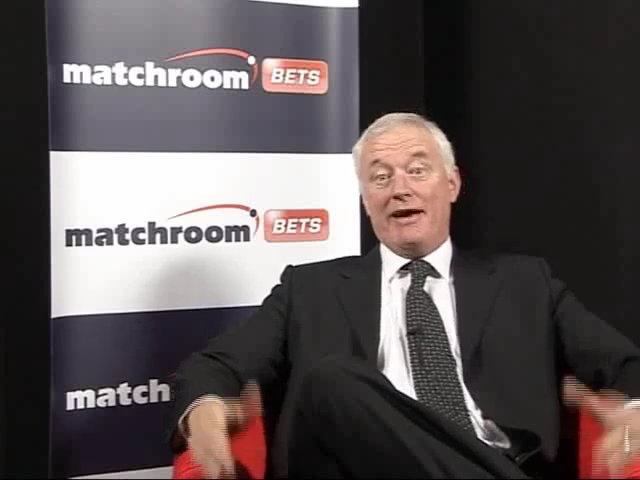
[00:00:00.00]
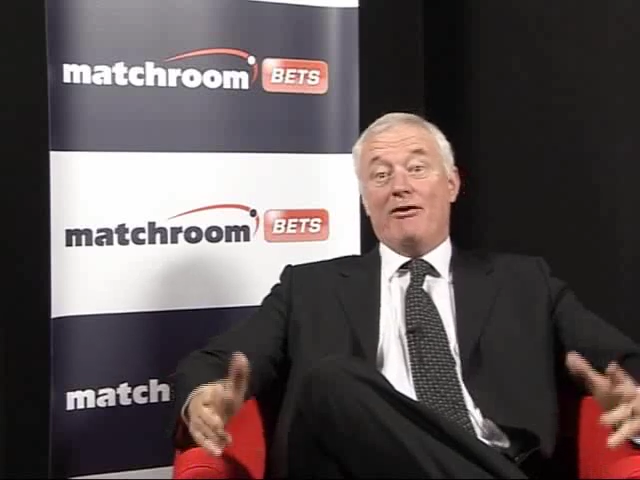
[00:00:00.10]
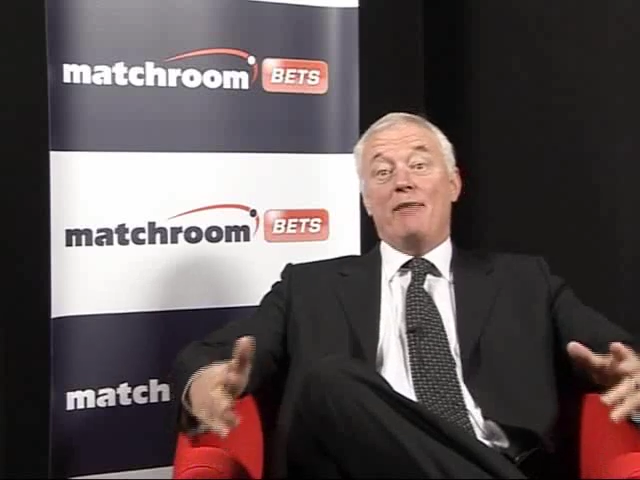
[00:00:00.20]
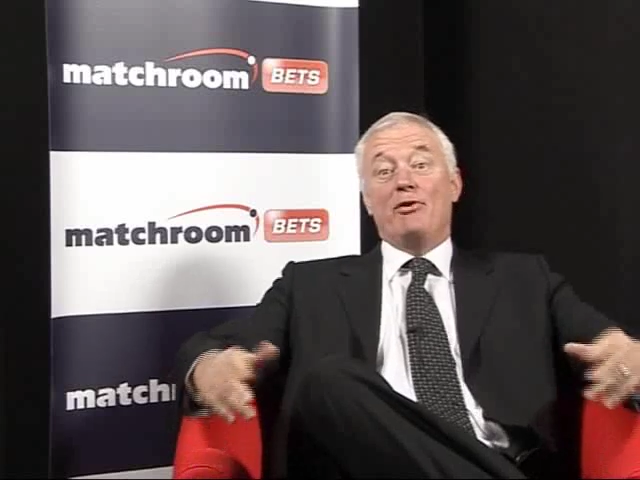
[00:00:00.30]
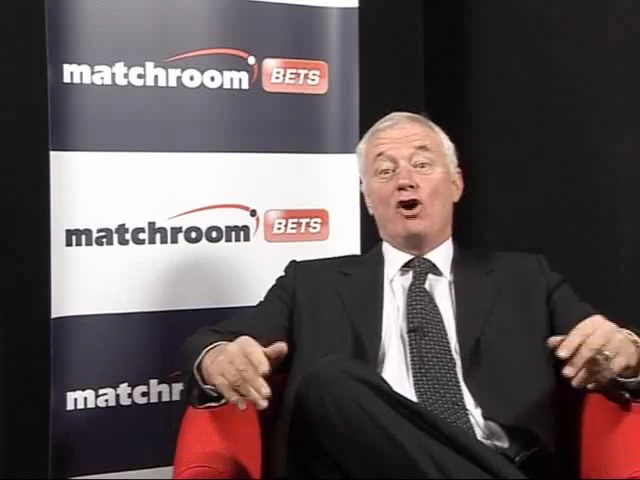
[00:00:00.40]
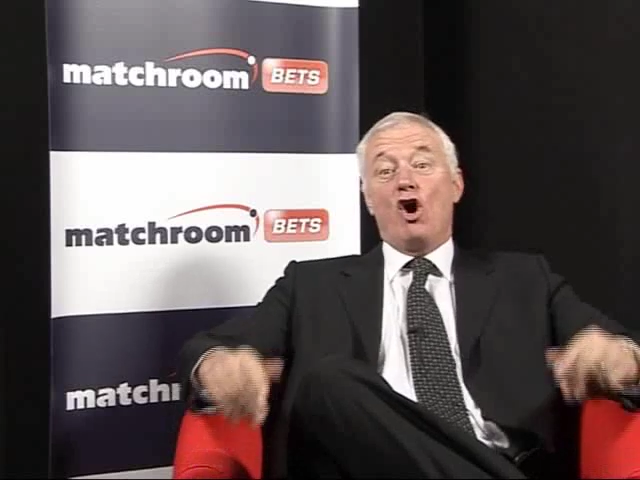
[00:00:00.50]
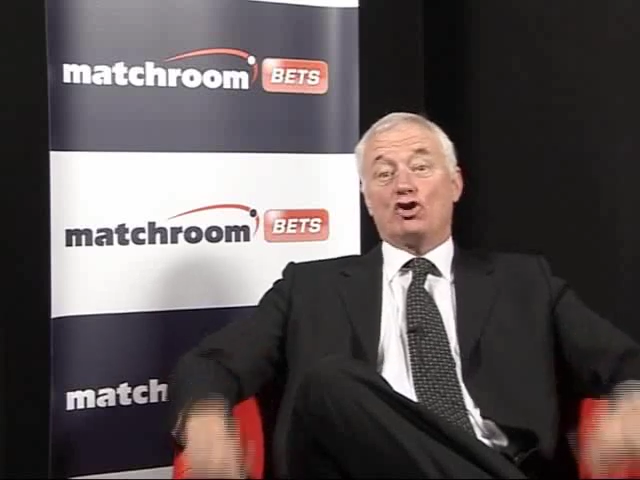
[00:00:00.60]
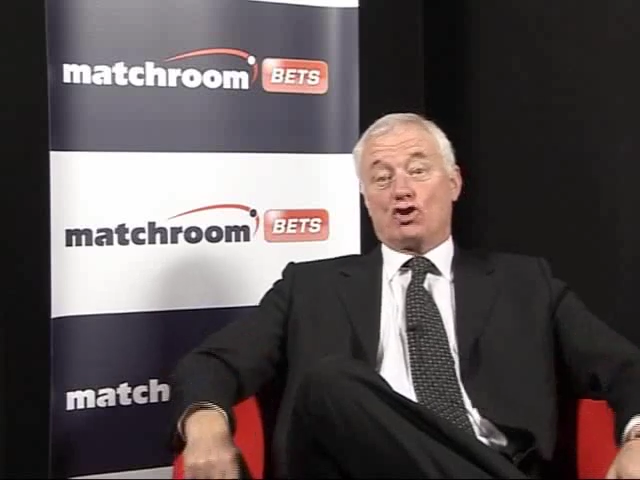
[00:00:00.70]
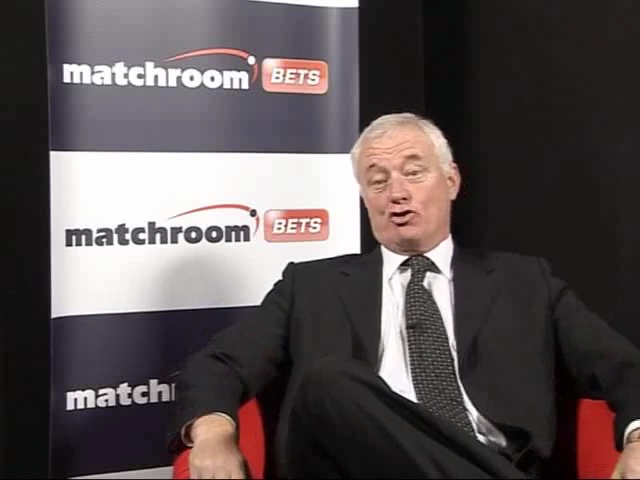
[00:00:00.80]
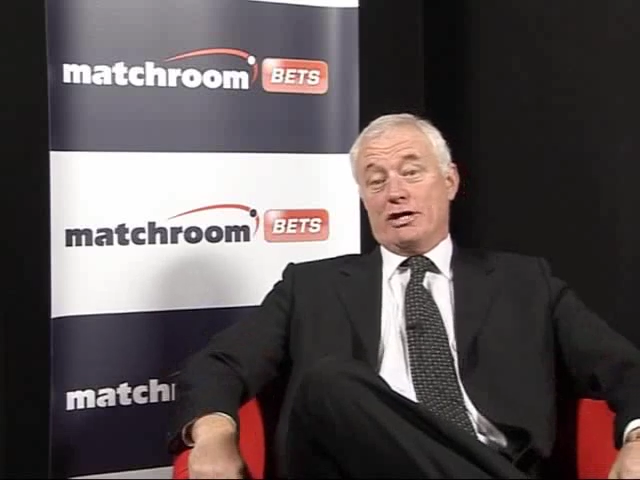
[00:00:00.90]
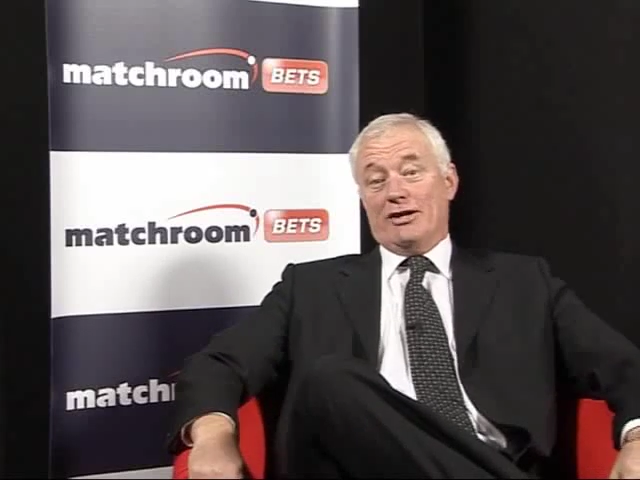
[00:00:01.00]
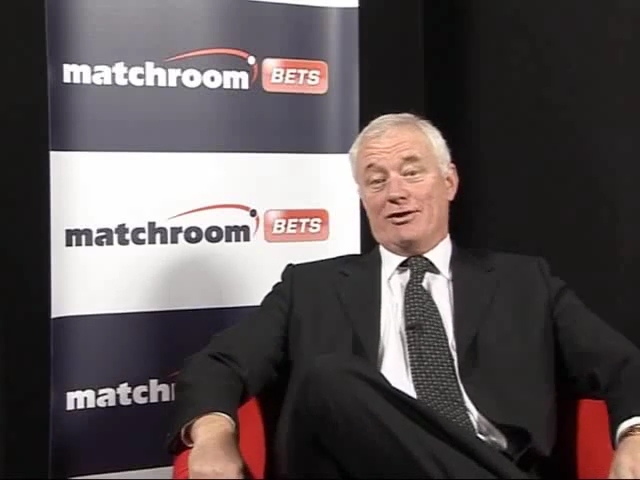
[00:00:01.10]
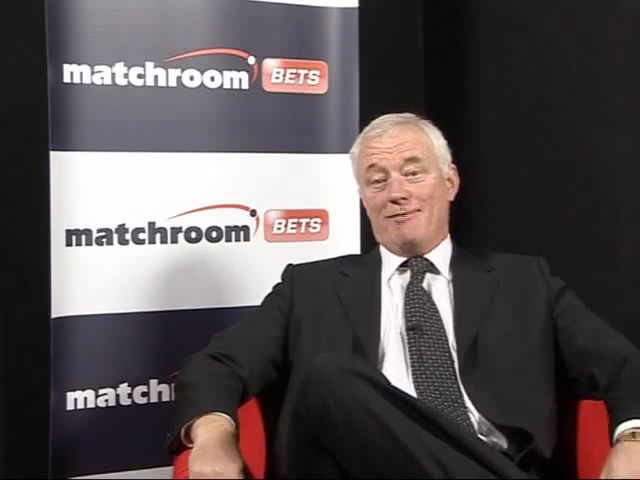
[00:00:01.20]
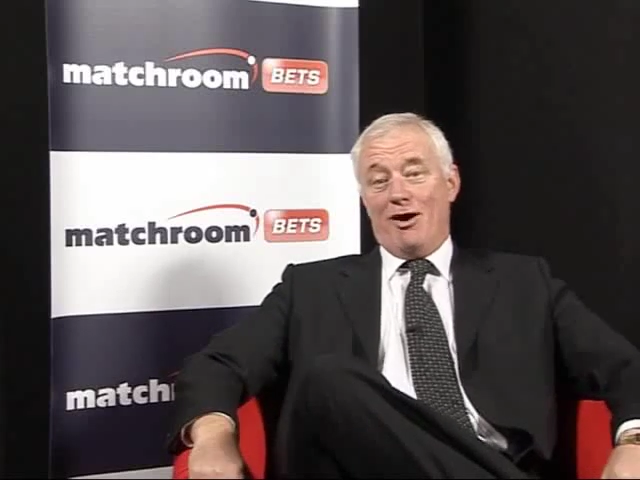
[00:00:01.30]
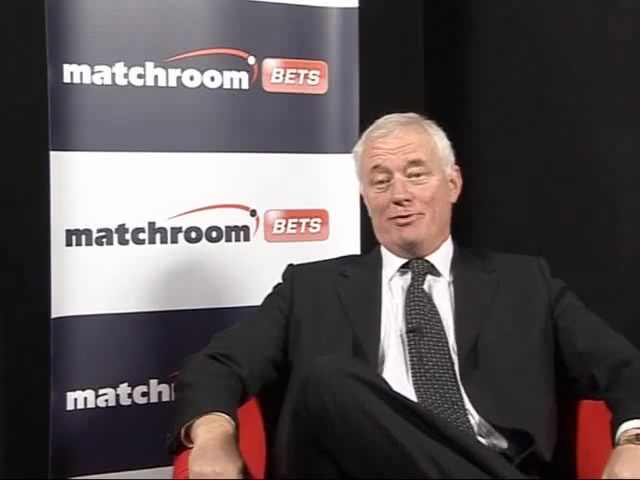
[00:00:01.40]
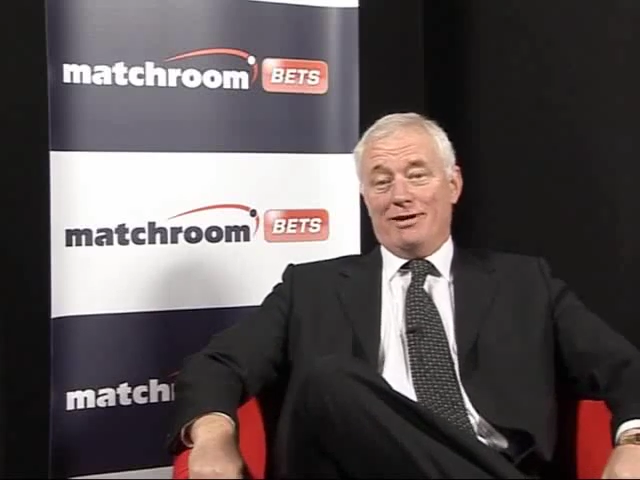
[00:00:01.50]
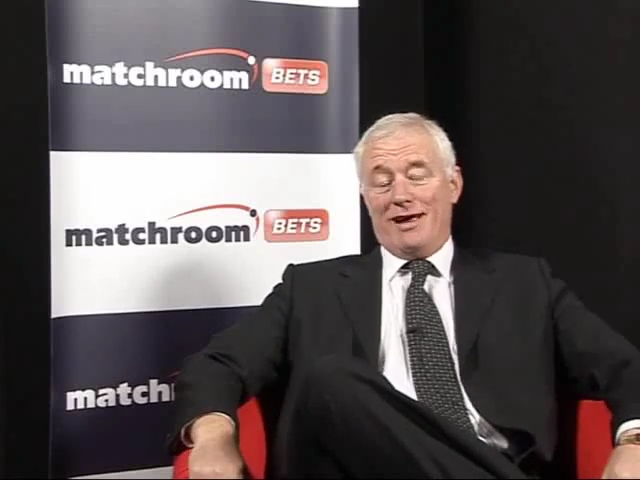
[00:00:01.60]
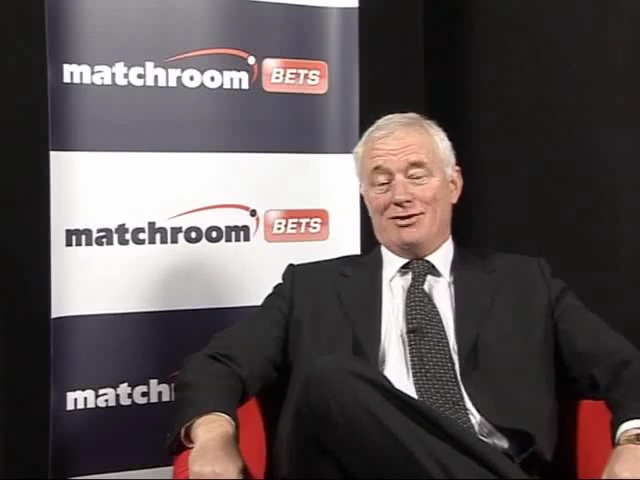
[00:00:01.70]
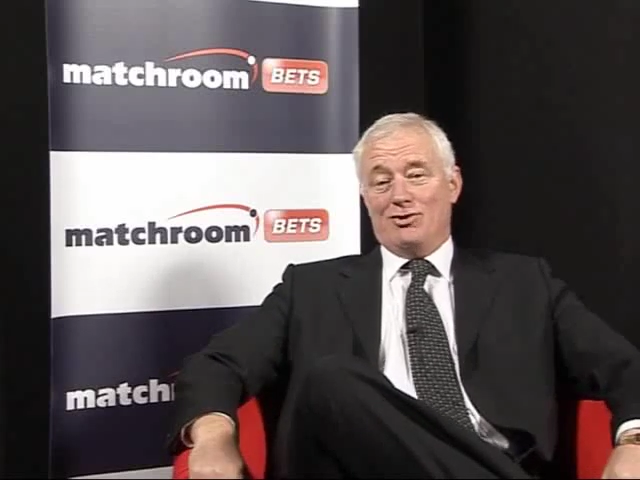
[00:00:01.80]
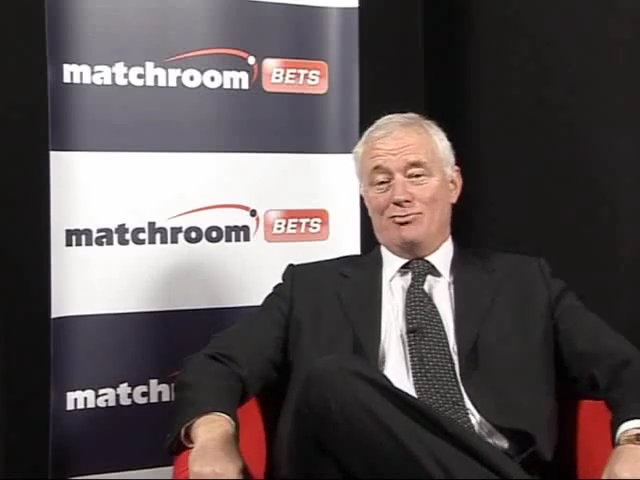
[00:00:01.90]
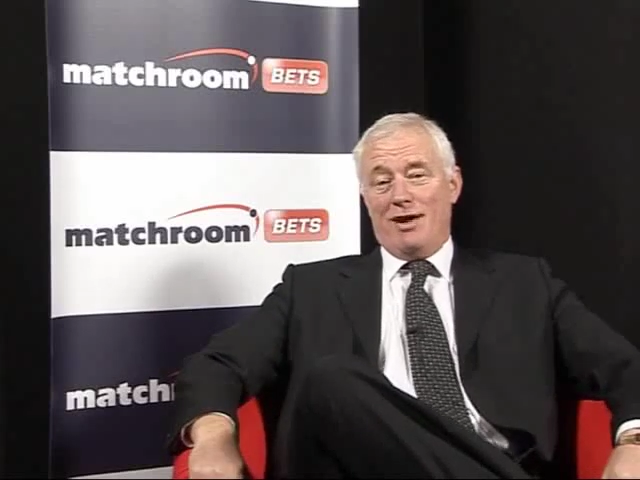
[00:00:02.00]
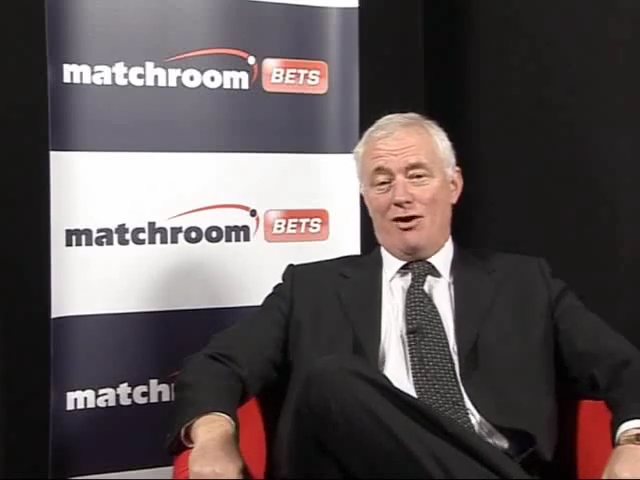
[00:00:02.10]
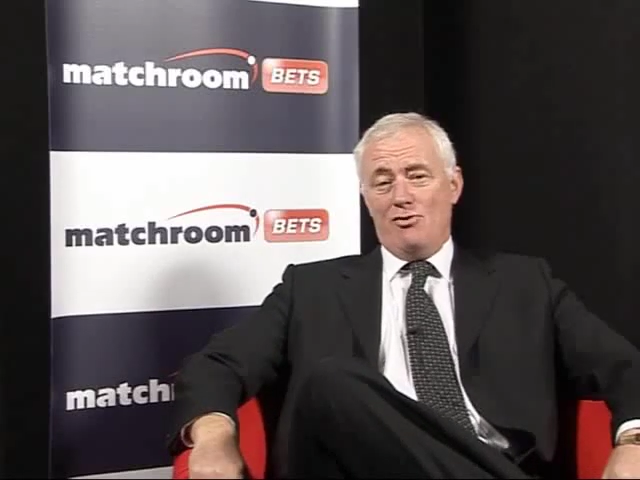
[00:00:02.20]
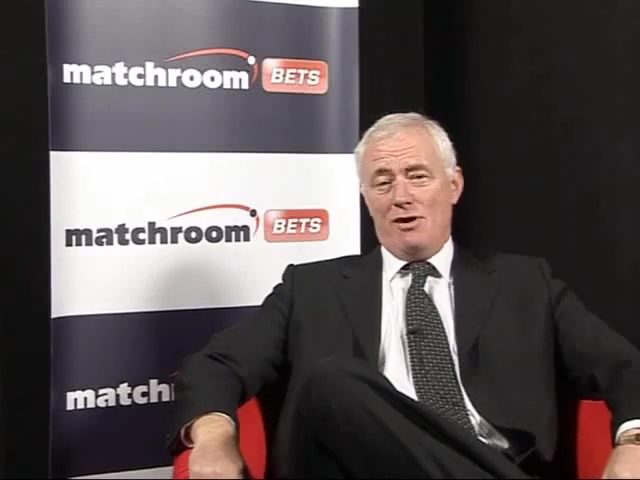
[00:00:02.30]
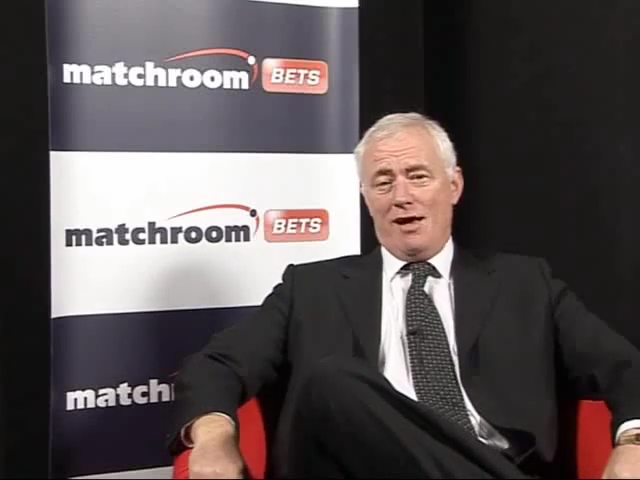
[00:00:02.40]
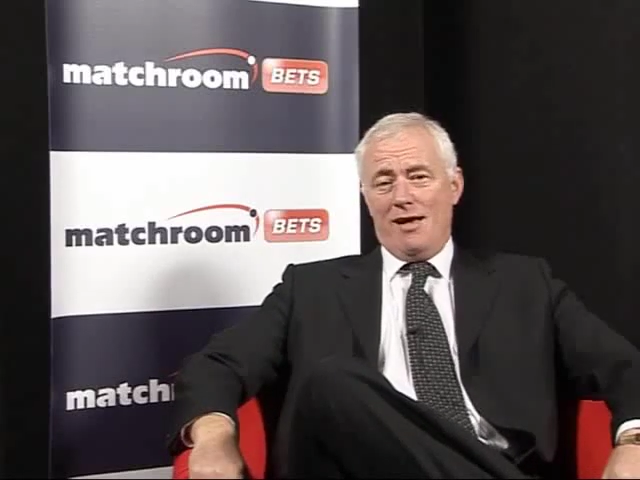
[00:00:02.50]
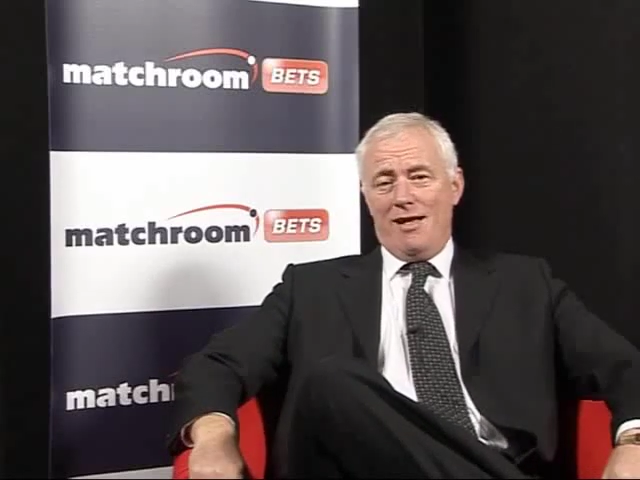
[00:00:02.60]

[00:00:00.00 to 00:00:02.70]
Now, I'm on a hot streak at the moment, as you know.